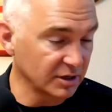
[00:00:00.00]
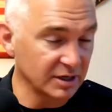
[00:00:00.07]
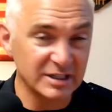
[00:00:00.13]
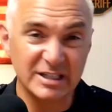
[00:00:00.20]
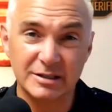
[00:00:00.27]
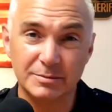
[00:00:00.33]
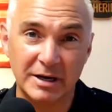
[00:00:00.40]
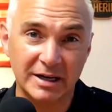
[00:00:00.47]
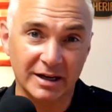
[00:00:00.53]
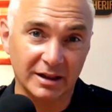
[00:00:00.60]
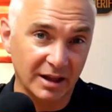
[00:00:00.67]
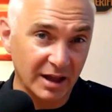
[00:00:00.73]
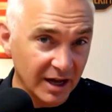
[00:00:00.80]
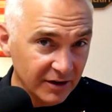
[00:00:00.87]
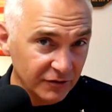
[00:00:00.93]
spending a
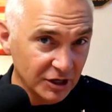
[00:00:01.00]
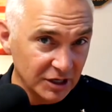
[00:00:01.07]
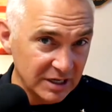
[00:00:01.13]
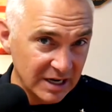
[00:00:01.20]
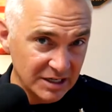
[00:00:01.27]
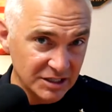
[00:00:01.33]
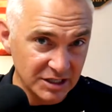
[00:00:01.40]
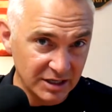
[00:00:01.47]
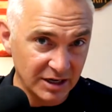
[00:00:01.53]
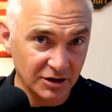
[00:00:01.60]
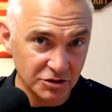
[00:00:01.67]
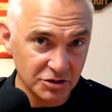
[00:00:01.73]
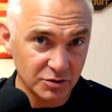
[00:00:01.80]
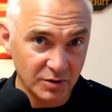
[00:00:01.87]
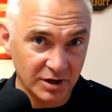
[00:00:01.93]
lot of your attention
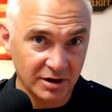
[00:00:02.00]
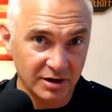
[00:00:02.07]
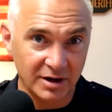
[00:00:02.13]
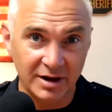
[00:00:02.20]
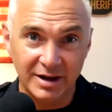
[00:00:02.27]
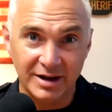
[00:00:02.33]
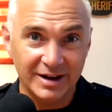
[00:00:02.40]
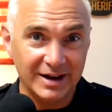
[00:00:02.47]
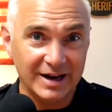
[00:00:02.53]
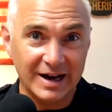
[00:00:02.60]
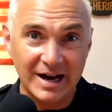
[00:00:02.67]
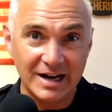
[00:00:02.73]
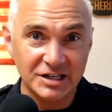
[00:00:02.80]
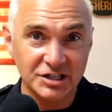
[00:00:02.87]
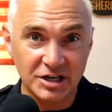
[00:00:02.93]
elsewhere,
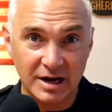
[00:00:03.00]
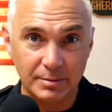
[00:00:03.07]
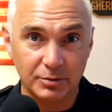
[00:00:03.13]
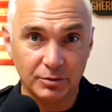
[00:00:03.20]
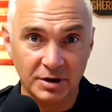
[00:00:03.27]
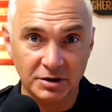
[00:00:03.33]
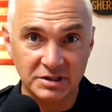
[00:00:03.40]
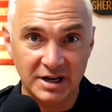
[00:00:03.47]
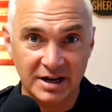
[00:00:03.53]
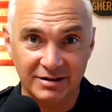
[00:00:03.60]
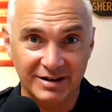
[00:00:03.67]
I shop around town.